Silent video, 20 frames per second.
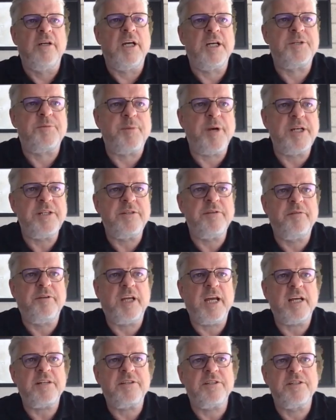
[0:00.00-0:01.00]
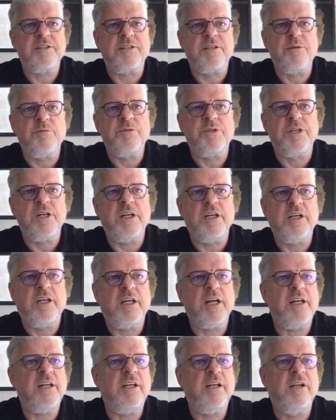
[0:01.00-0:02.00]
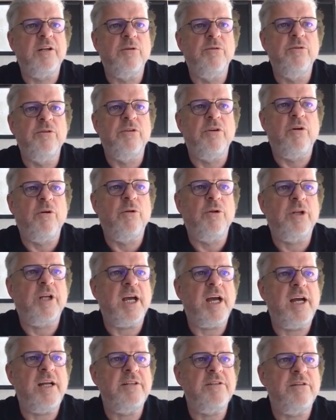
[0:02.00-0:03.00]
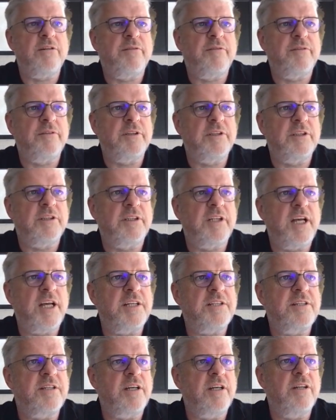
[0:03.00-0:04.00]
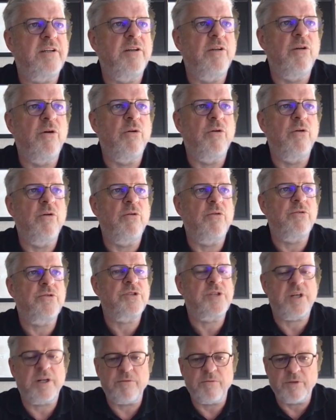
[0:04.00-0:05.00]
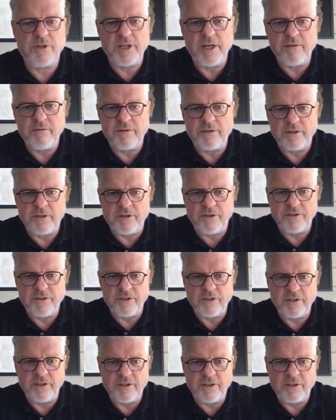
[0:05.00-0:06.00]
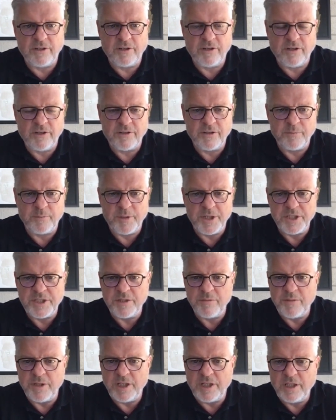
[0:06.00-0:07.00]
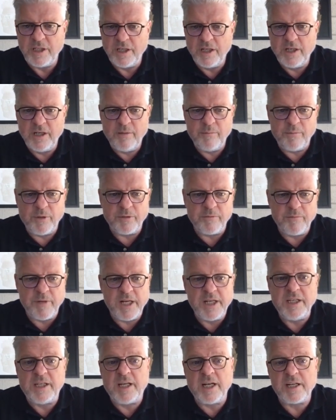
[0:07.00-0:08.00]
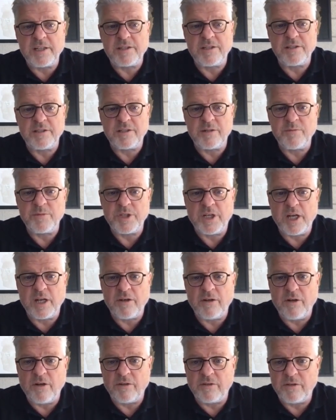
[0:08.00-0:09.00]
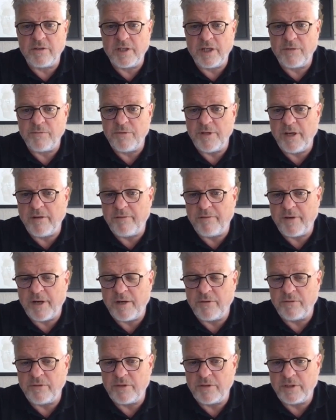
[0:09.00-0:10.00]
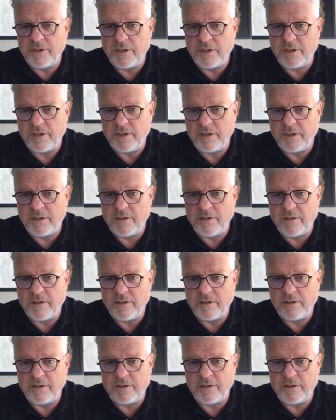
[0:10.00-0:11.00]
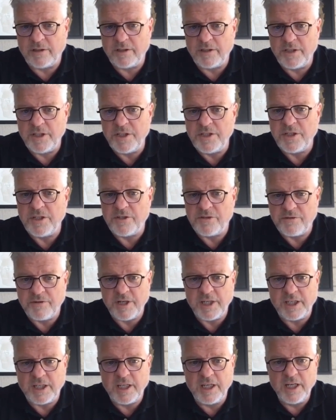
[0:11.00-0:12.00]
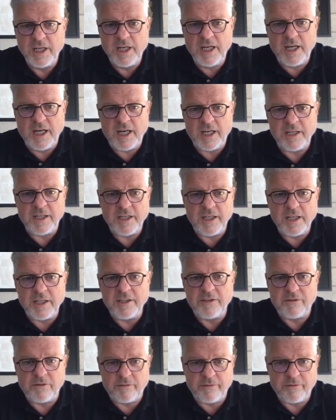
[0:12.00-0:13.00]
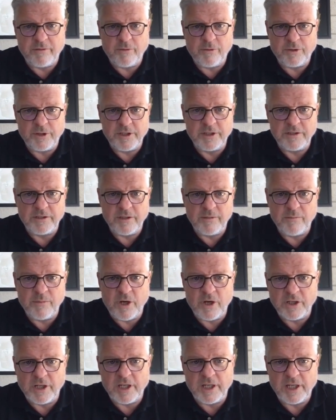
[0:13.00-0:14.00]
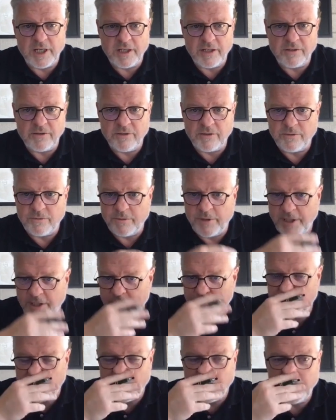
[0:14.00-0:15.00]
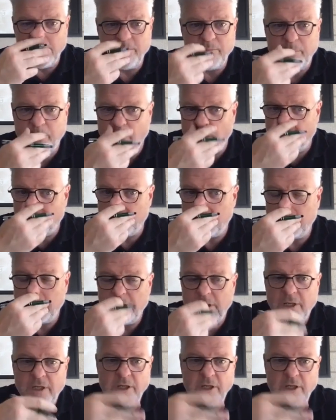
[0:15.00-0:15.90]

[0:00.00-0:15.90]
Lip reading: Expensive CAD systems, they can include all kinds of text and logos and whatever on the PCB, but many CAD systems cannot. And we have found an easy trick and an editor for it, a marking editor, where you can import